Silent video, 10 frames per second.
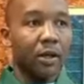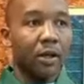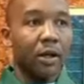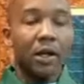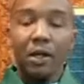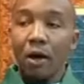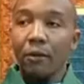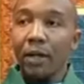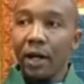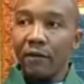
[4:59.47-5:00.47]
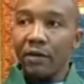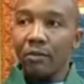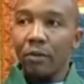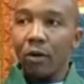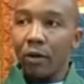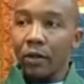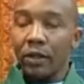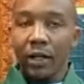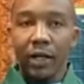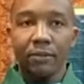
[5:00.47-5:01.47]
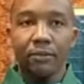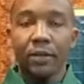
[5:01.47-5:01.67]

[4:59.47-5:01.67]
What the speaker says: And now we have him all the time